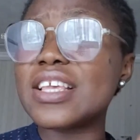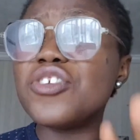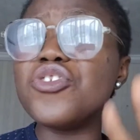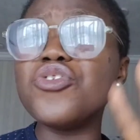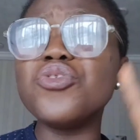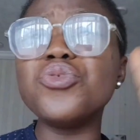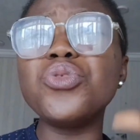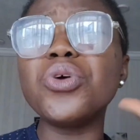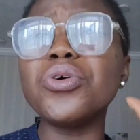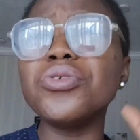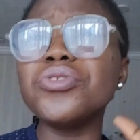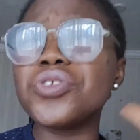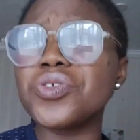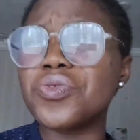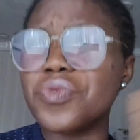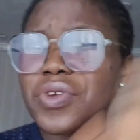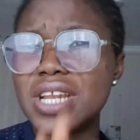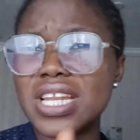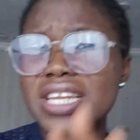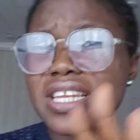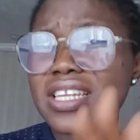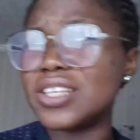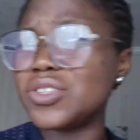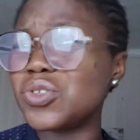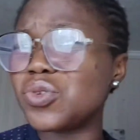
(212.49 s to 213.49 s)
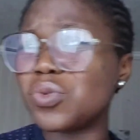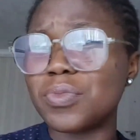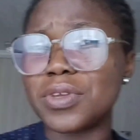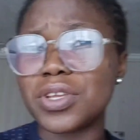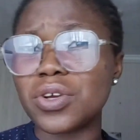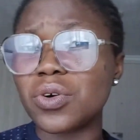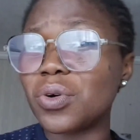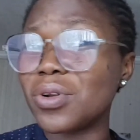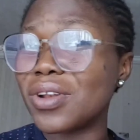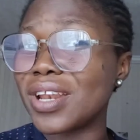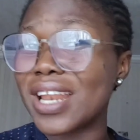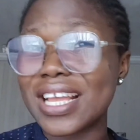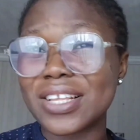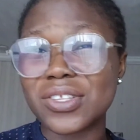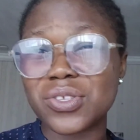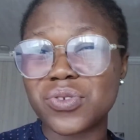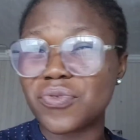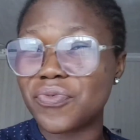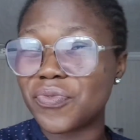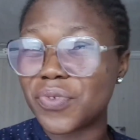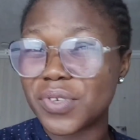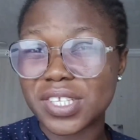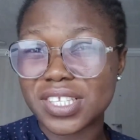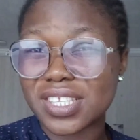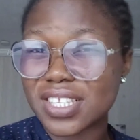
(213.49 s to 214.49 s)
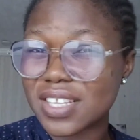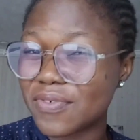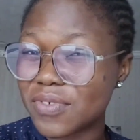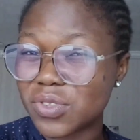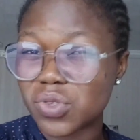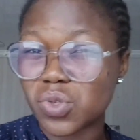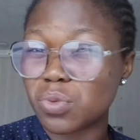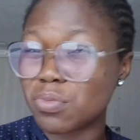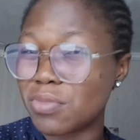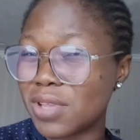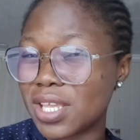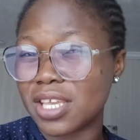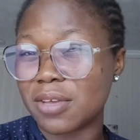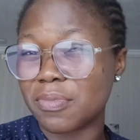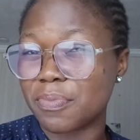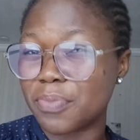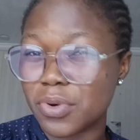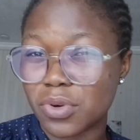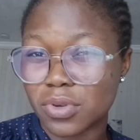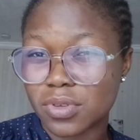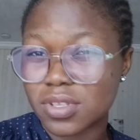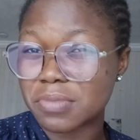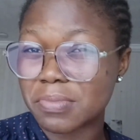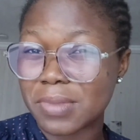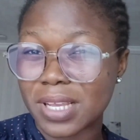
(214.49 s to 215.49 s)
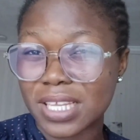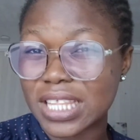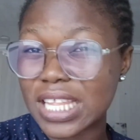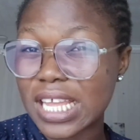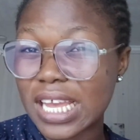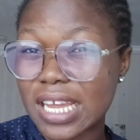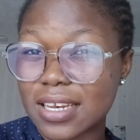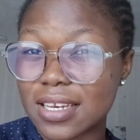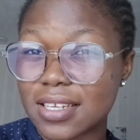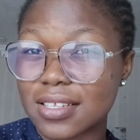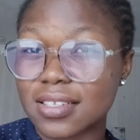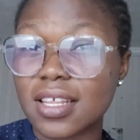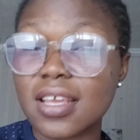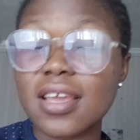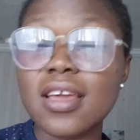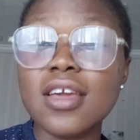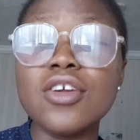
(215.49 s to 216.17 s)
You don't really need to be online 24/7 to make a post, my darling.